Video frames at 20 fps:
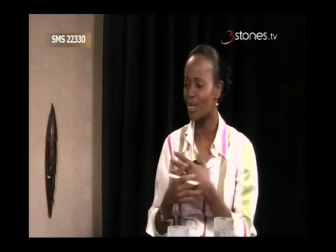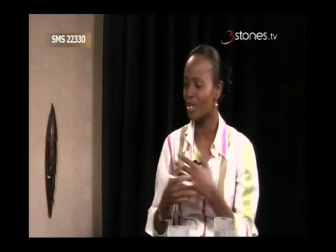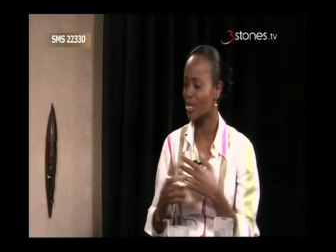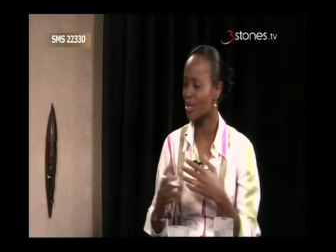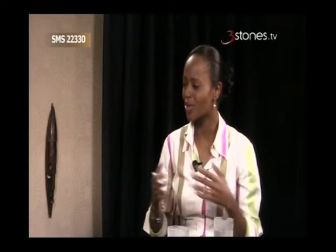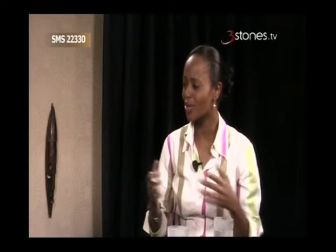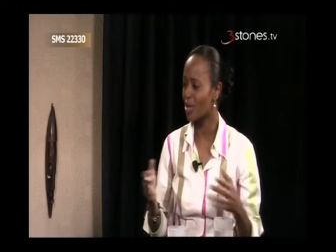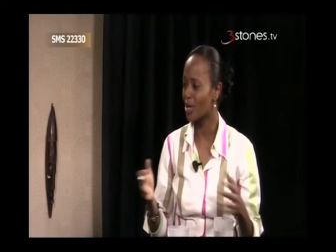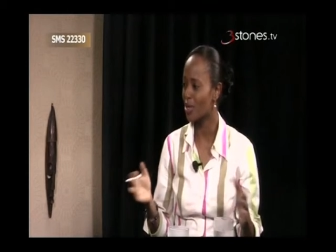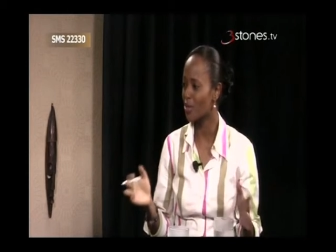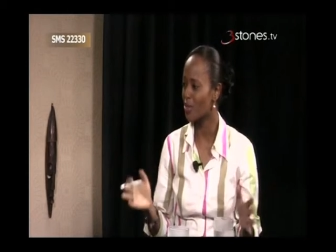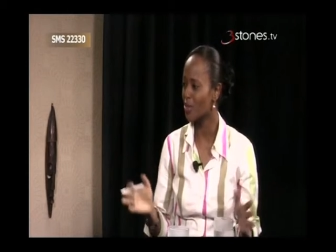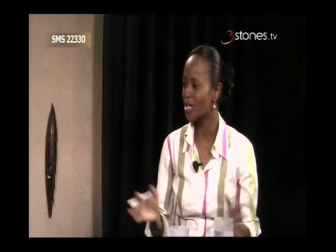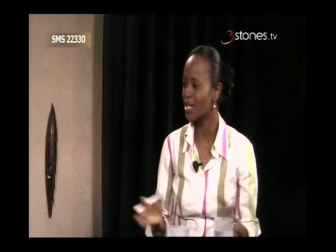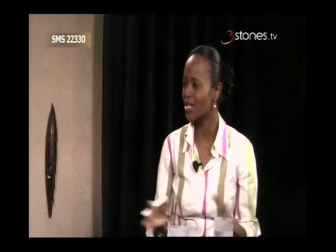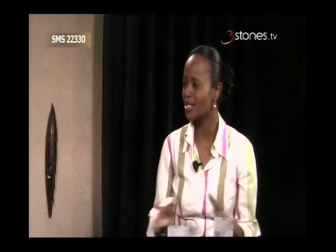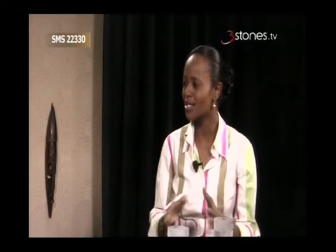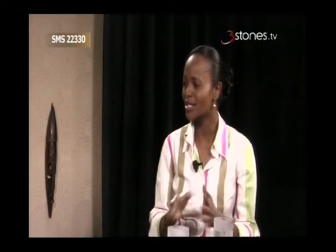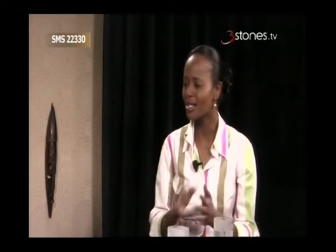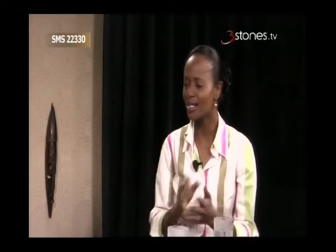they were
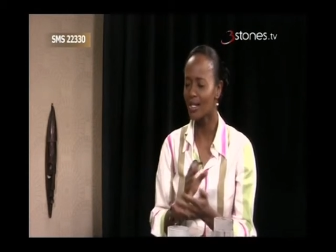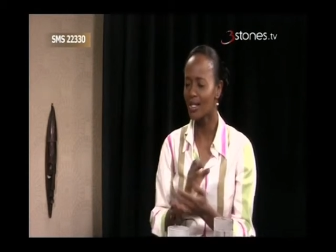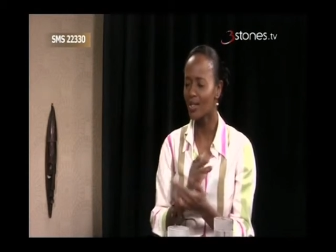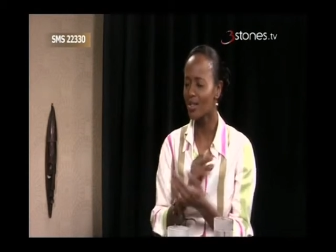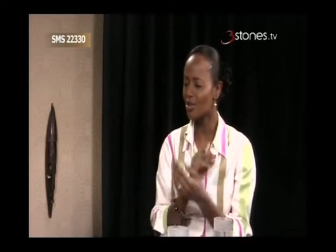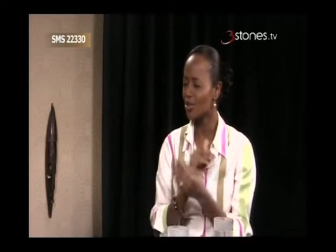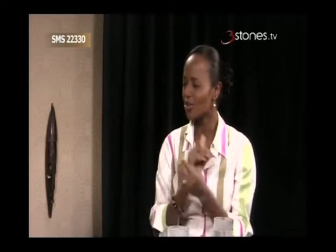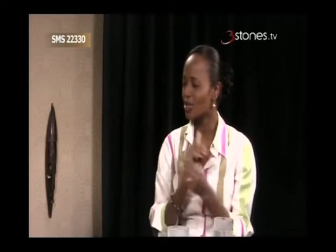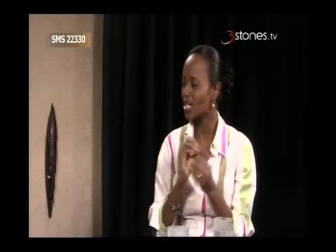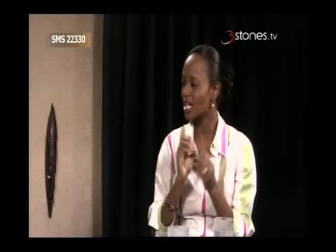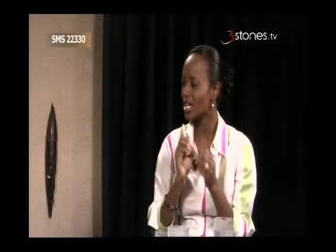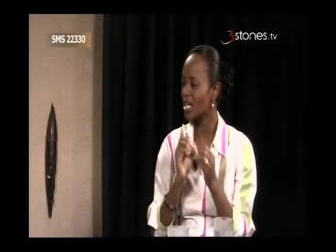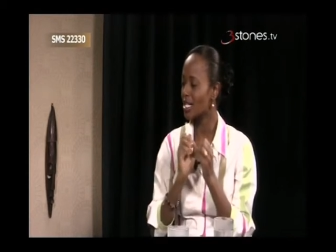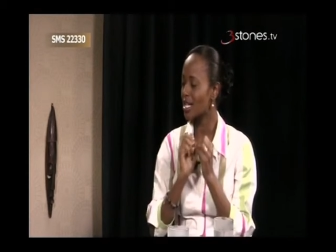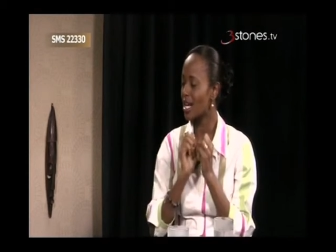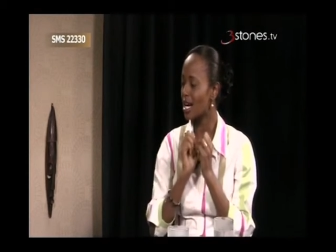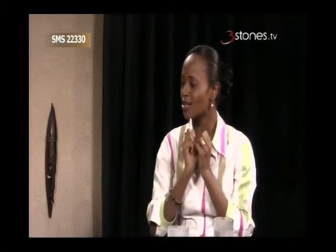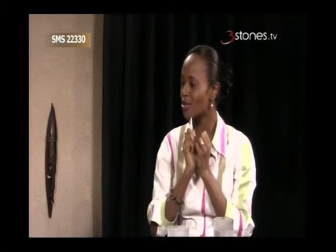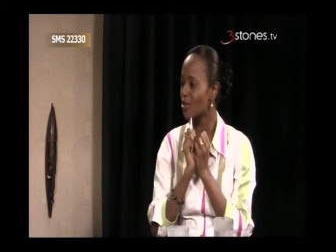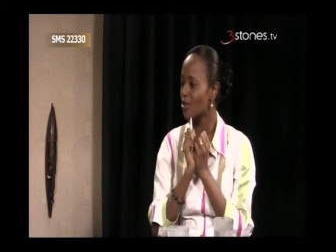doing. Just a
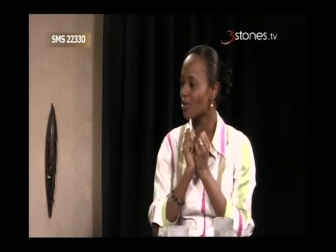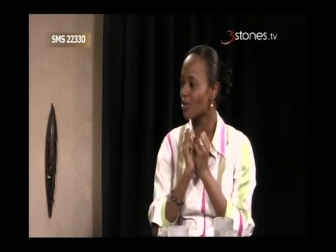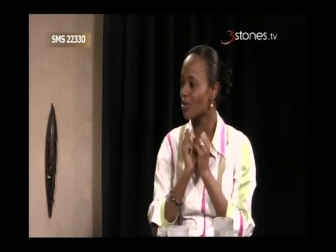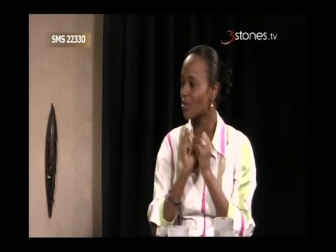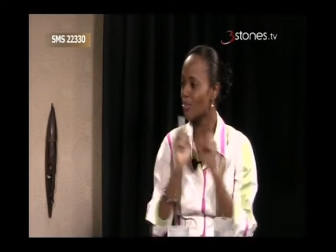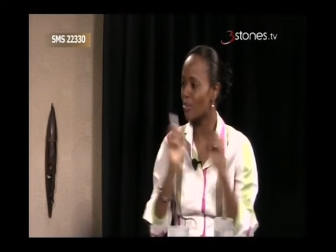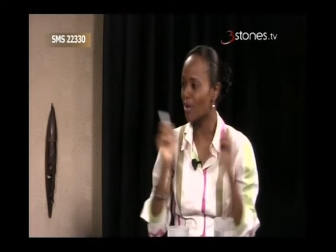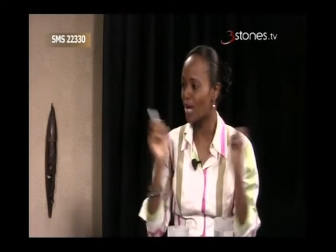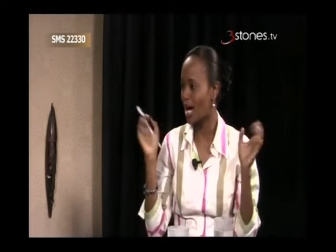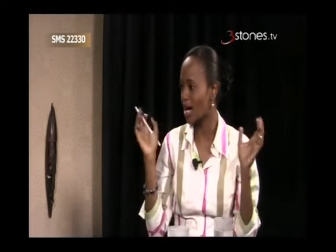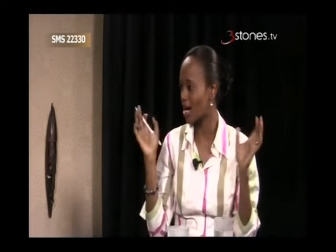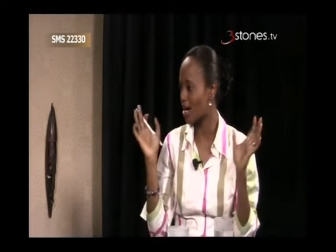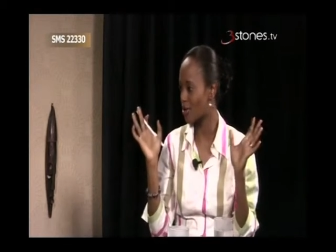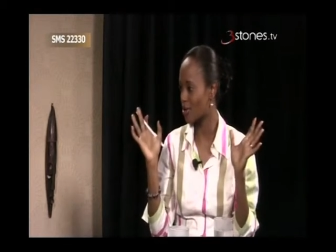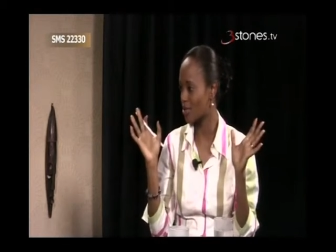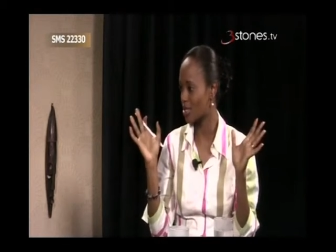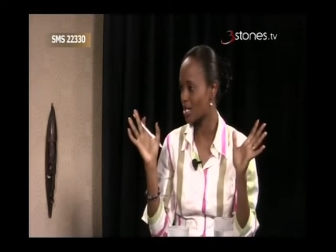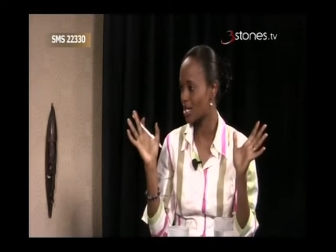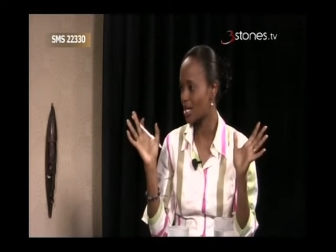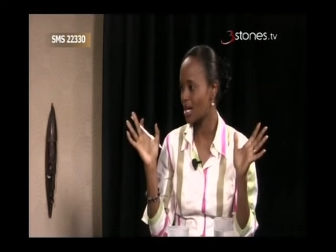total
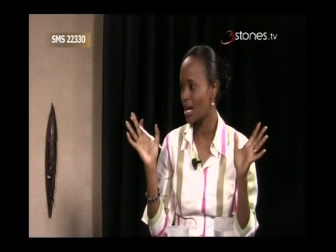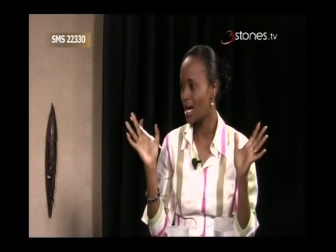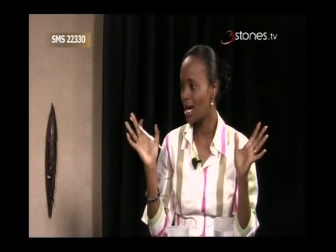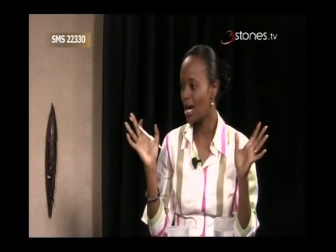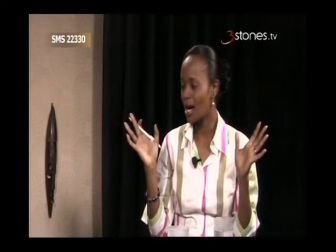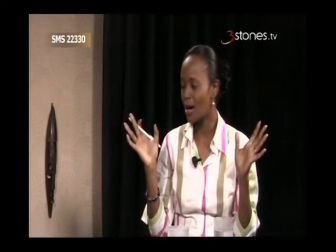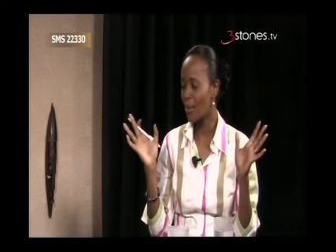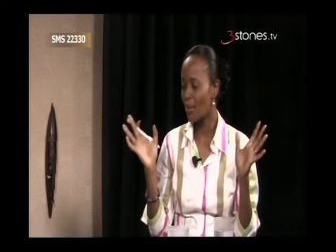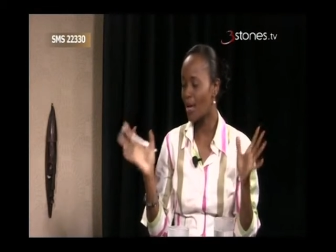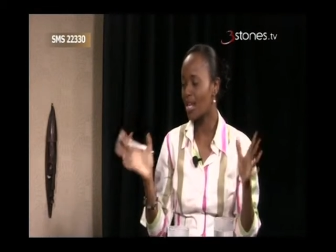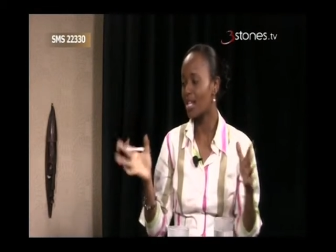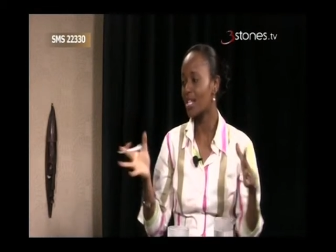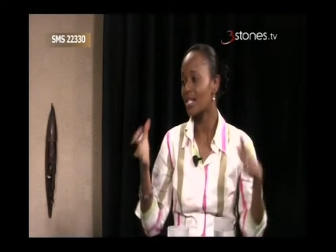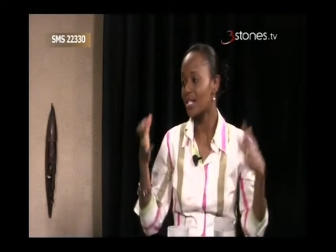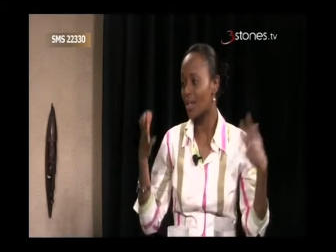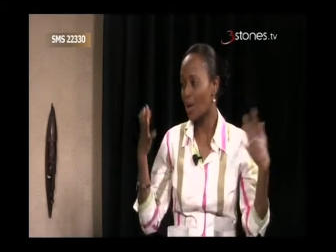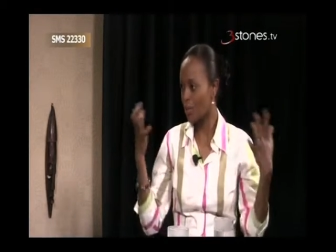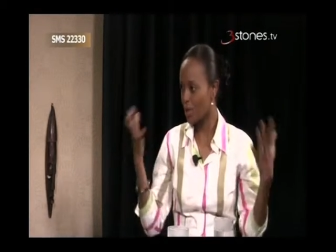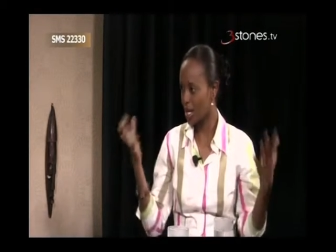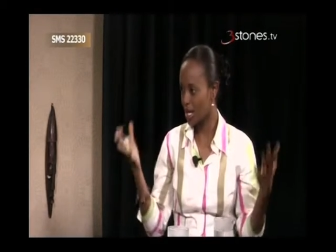blackout. But he's
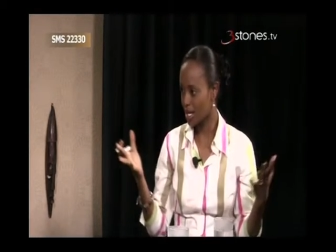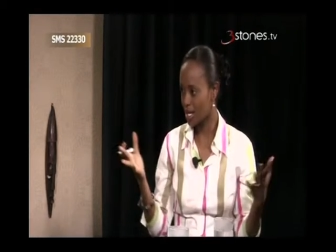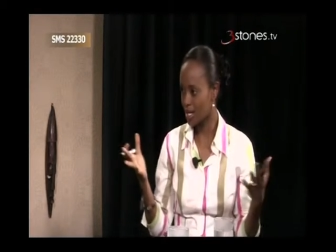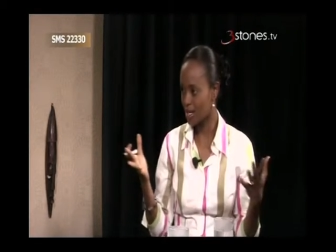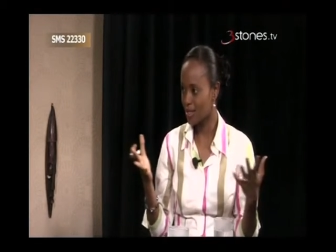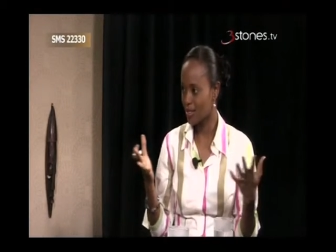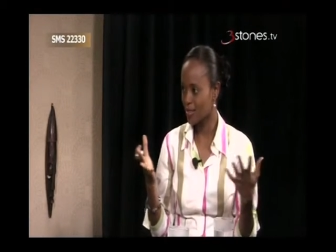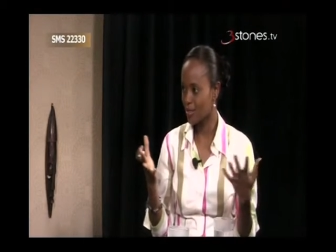awake.